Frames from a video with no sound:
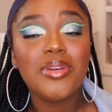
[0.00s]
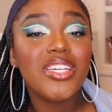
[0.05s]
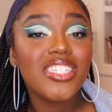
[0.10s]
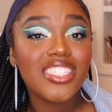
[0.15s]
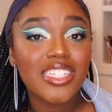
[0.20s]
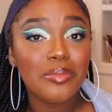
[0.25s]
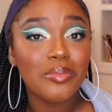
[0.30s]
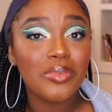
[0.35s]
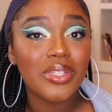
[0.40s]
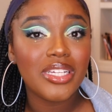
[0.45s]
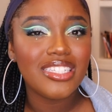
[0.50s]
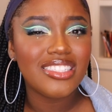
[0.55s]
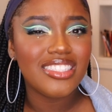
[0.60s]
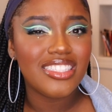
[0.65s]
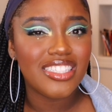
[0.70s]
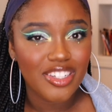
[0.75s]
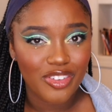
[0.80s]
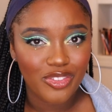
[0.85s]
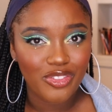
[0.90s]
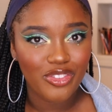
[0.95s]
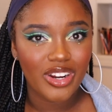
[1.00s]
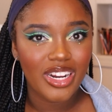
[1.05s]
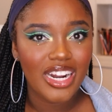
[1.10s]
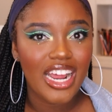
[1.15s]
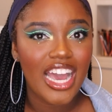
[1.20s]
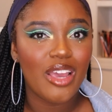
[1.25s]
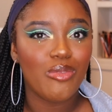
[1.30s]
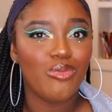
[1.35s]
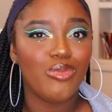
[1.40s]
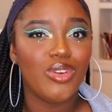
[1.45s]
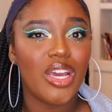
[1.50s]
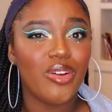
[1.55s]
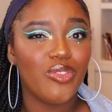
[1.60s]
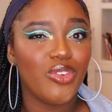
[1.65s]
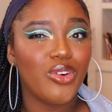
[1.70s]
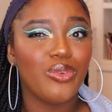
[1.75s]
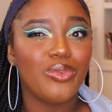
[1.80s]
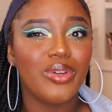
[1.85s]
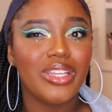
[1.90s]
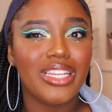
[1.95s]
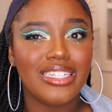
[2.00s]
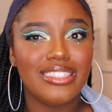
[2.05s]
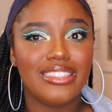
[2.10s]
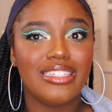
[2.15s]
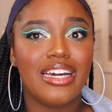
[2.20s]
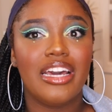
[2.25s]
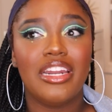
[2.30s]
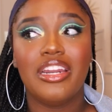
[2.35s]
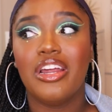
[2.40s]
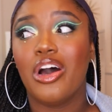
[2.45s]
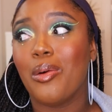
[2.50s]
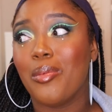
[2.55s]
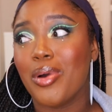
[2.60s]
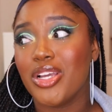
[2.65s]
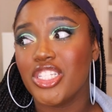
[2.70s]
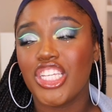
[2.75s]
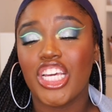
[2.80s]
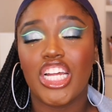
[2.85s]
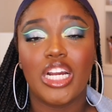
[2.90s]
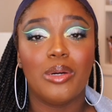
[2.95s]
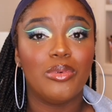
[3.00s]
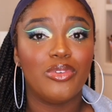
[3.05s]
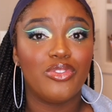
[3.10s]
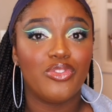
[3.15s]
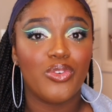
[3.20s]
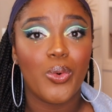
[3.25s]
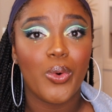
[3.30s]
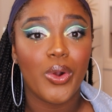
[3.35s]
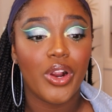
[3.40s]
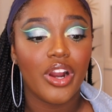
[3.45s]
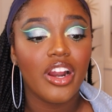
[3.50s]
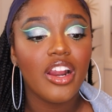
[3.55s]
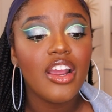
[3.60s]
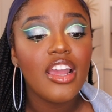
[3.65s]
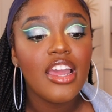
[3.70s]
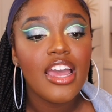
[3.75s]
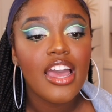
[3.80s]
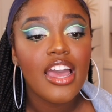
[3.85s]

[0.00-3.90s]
be something different I've never really done on my channel before.